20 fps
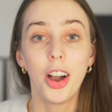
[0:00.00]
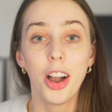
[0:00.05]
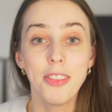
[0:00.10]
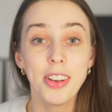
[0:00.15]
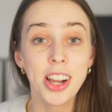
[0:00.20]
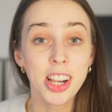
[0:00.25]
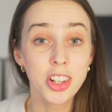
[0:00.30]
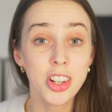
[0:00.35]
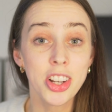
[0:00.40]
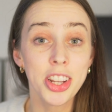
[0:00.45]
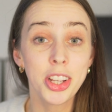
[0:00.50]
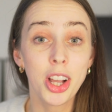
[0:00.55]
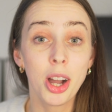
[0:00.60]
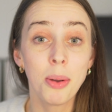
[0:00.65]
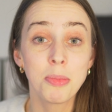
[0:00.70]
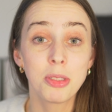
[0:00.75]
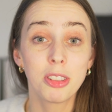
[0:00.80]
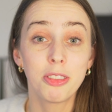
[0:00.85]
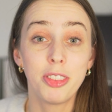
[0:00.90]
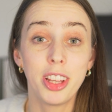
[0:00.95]
I've actually
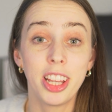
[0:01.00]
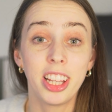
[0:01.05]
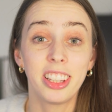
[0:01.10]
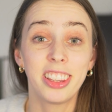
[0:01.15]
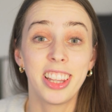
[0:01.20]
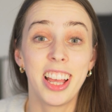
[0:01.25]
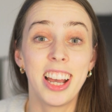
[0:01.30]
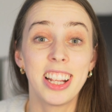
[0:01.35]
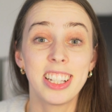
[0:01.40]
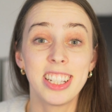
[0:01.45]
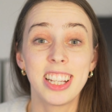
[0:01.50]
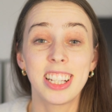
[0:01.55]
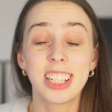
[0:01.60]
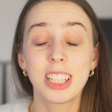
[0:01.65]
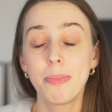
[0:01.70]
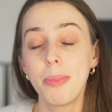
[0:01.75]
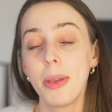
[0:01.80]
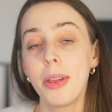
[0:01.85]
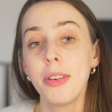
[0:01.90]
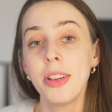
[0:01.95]
come to think that
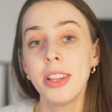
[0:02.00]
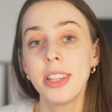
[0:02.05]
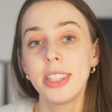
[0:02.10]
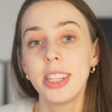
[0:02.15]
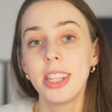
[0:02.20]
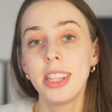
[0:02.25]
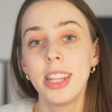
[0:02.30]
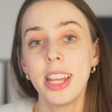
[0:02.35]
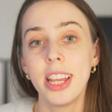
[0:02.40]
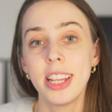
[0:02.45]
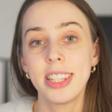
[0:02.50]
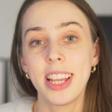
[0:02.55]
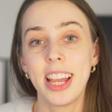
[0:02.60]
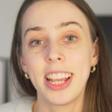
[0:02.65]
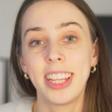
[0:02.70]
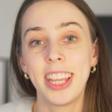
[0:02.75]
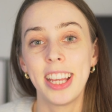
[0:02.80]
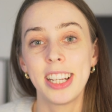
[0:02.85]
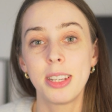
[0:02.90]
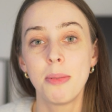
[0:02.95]
experiencing this
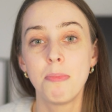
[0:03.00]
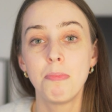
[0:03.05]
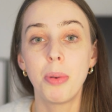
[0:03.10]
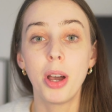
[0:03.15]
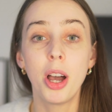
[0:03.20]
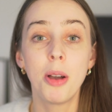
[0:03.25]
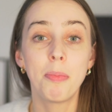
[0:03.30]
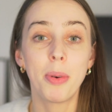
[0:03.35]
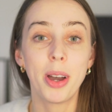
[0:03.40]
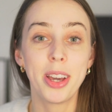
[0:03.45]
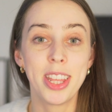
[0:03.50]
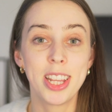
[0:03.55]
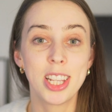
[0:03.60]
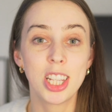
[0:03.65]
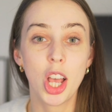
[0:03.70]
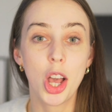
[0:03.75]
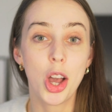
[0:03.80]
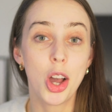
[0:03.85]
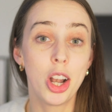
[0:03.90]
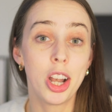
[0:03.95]
and getting burnt by
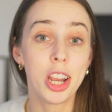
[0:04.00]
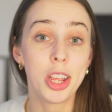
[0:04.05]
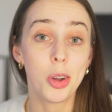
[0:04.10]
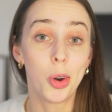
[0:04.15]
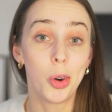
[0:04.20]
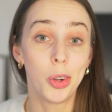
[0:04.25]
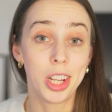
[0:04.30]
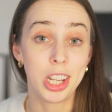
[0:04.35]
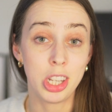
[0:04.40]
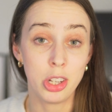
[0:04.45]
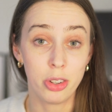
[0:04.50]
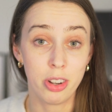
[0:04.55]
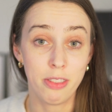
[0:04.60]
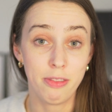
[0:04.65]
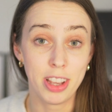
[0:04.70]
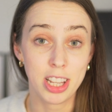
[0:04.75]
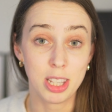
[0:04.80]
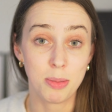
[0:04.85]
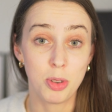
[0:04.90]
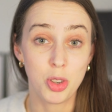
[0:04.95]
this early on in your
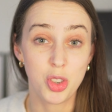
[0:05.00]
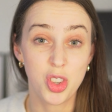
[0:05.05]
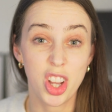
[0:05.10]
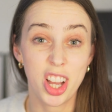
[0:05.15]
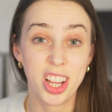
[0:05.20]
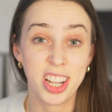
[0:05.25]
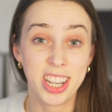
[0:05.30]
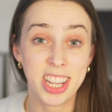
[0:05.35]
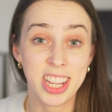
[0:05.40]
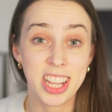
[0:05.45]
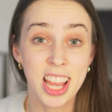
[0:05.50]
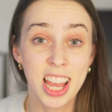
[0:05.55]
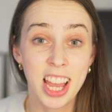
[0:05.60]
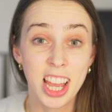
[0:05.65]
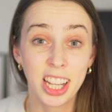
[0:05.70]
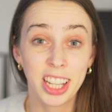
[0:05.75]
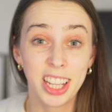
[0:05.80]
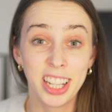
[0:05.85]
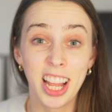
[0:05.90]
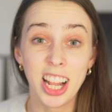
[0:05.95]
investment journey
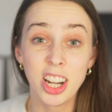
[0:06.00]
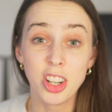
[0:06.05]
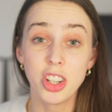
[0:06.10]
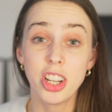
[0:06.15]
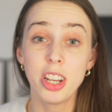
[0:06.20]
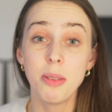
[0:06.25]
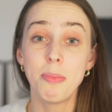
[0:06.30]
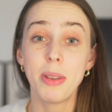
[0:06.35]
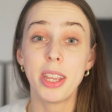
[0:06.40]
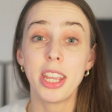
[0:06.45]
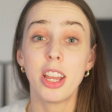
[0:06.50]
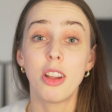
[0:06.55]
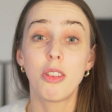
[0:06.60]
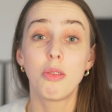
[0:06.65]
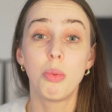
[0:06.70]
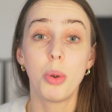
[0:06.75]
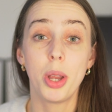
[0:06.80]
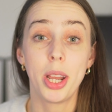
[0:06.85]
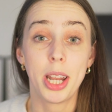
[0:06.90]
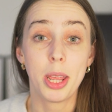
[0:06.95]
can actually be a
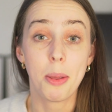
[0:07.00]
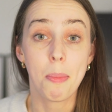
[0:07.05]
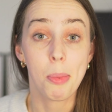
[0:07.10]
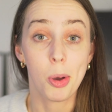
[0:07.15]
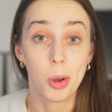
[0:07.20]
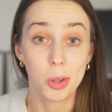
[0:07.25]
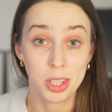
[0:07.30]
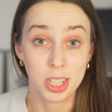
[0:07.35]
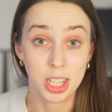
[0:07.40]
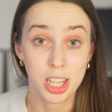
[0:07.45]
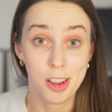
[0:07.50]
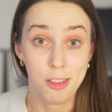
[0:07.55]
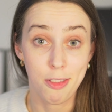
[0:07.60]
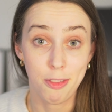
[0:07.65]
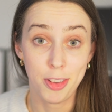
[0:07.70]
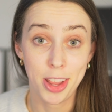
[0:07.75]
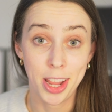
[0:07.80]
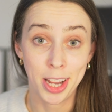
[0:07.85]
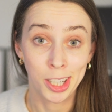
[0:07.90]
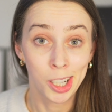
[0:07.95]
really positive
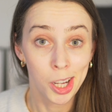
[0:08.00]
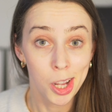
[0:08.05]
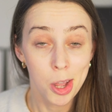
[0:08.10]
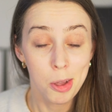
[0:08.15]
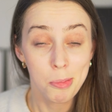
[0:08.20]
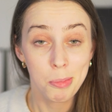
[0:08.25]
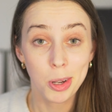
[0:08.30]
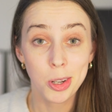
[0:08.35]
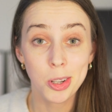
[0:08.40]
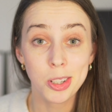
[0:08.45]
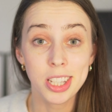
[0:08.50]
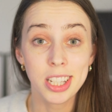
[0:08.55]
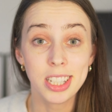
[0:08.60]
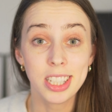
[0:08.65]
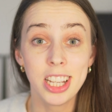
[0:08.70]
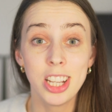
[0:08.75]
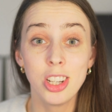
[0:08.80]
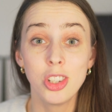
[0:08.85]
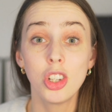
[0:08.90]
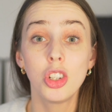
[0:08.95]
thing because it
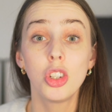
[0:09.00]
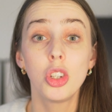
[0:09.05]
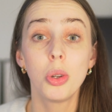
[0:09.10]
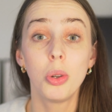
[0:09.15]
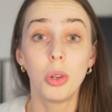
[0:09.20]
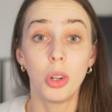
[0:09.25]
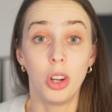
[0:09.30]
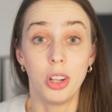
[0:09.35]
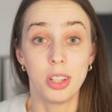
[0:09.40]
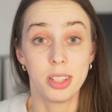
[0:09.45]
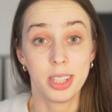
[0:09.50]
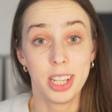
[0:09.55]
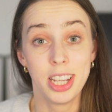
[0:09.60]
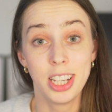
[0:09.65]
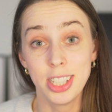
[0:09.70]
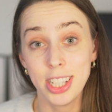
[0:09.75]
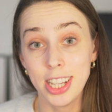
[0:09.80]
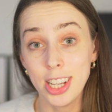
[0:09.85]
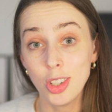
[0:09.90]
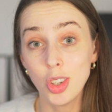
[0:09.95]
teaches you lots.
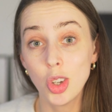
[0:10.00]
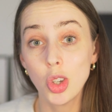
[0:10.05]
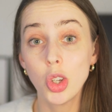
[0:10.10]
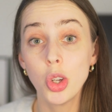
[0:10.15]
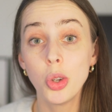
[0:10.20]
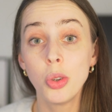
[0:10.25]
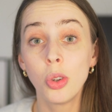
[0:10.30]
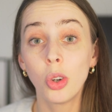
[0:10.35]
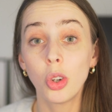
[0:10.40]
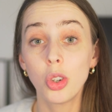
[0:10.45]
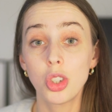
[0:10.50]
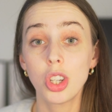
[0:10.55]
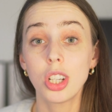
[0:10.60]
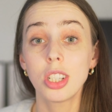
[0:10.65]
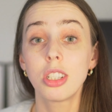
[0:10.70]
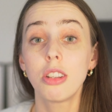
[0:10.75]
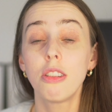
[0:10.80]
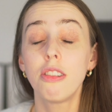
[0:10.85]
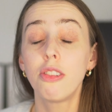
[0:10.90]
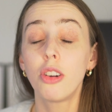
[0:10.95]
It teaches you not
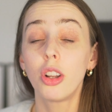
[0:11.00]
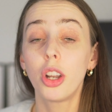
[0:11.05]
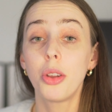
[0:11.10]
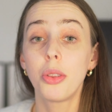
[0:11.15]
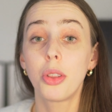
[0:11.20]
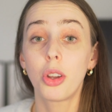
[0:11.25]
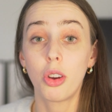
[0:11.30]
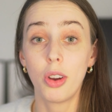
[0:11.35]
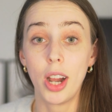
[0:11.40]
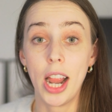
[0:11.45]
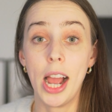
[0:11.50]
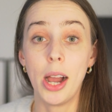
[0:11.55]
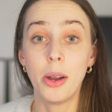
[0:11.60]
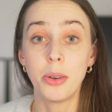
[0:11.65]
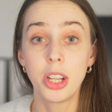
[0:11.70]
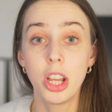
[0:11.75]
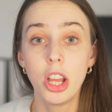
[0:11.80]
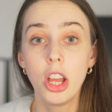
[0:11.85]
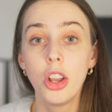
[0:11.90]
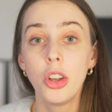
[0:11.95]
just to follow the
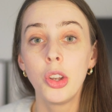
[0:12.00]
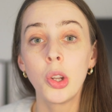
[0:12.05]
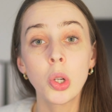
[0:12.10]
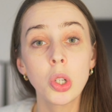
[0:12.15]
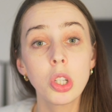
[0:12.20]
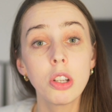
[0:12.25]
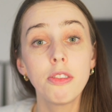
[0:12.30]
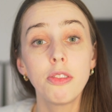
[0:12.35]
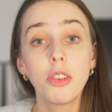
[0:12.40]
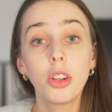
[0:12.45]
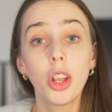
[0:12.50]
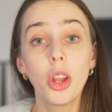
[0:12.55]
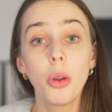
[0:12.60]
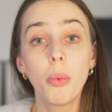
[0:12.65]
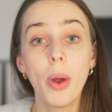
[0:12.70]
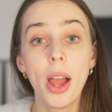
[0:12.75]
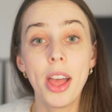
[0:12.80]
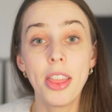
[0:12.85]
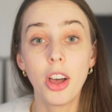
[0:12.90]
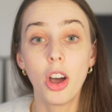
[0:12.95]
crowd, not to follow
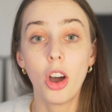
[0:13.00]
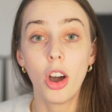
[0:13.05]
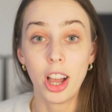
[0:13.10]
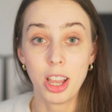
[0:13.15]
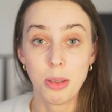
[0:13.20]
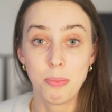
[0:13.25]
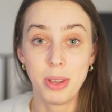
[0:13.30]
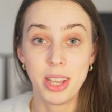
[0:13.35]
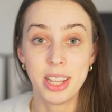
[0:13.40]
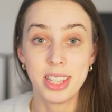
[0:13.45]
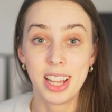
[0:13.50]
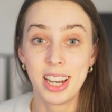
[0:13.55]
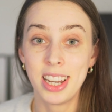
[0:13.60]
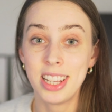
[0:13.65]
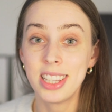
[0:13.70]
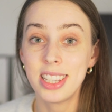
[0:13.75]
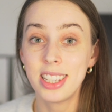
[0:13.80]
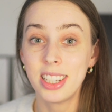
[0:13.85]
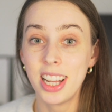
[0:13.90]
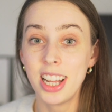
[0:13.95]
where the hype is, and
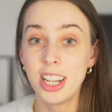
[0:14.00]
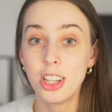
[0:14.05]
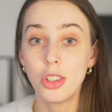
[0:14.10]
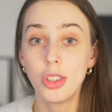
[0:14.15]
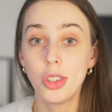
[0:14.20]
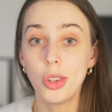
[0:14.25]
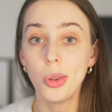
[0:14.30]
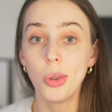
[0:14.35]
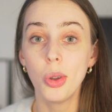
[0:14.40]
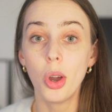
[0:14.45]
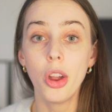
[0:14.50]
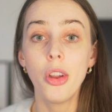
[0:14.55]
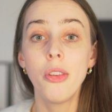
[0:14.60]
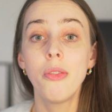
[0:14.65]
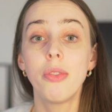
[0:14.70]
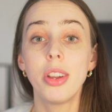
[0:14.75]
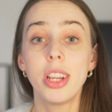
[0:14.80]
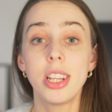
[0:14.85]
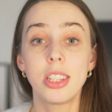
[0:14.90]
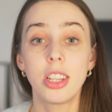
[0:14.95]
instead do your
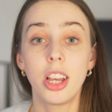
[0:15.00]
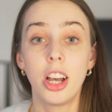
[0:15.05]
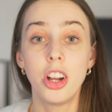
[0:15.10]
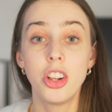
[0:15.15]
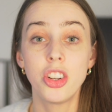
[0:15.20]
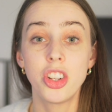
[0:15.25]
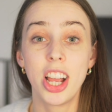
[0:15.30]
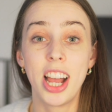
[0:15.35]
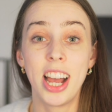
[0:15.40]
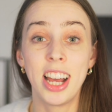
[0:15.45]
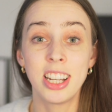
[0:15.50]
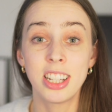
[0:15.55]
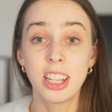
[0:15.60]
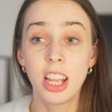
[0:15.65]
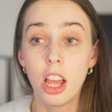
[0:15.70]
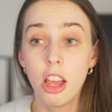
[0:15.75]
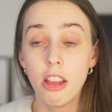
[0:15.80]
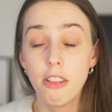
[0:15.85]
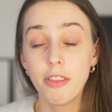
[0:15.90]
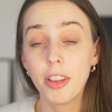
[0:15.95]
own research and
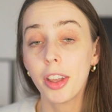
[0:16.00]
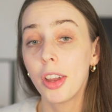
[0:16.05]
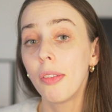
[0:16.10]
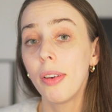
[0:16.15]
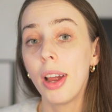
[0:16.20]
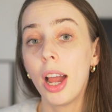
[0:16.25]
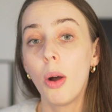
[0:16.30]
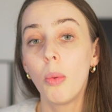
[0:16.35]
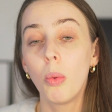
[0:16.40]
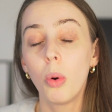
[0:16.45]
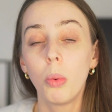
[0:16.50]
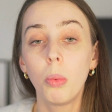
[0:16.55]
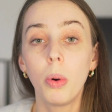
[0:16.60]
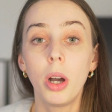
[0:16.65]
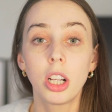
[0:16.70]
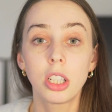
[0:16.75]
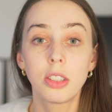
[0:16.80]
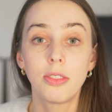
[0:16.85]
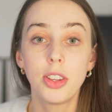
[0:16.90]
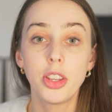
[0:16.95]
figure out what
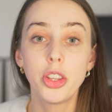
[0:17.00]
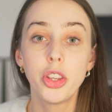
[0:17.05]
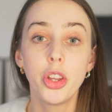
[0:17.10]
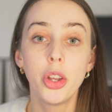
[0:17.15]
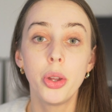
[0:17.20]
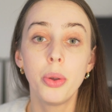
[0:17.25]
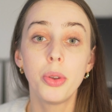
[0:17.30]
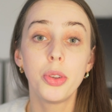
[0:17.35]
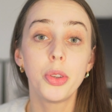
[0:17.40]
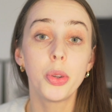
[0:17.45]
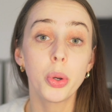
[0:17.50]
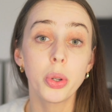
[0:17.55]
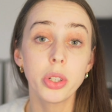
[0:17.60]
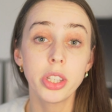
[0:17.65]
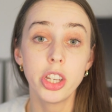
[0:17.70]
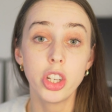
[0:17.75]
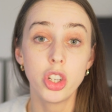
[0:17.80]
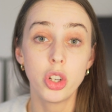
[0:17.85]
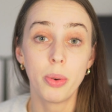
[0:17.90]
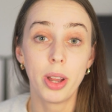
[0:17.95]
works for you, your
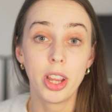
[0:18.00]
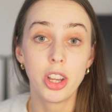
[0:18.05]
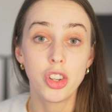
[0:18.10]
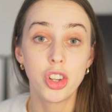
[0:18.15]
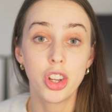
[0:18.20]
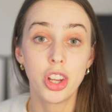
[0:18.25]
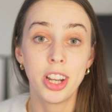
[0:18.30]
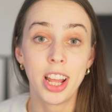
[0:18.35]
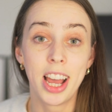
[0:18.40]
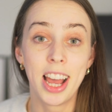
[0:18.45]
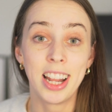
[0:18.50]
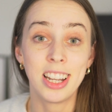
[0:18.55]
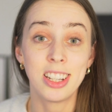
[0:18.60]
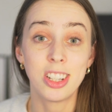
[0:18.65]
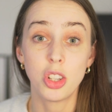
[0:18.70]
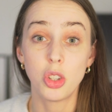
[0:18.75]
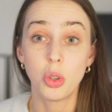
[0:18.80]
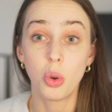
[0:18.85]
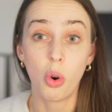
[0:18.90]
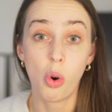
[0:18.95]
situation,
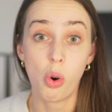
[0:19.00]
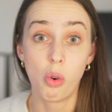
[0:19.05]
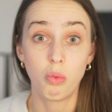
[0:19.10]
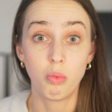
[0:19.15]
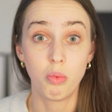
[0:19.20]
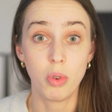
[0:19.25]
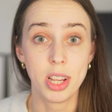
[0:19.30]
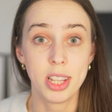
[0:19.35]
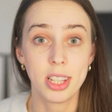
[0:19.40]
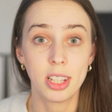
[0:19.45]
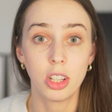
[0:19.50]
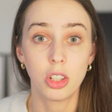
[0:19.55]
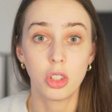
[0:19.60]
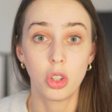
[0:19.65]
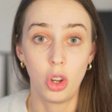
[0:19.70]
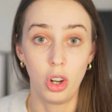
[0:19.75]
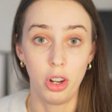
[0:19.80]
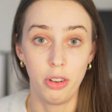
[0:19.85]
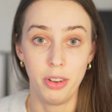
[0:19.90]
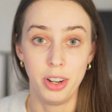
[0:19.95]
and your risk
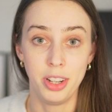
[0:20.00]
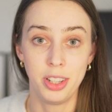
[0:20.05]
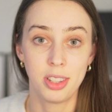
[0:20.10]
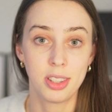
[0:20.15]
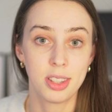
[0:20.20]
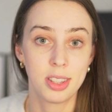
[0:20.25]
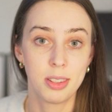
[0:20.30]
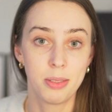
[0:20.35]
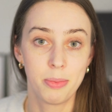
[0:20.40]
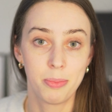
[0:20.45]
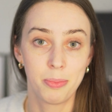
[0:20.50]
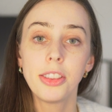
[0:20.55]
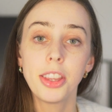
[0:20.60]
tolerance.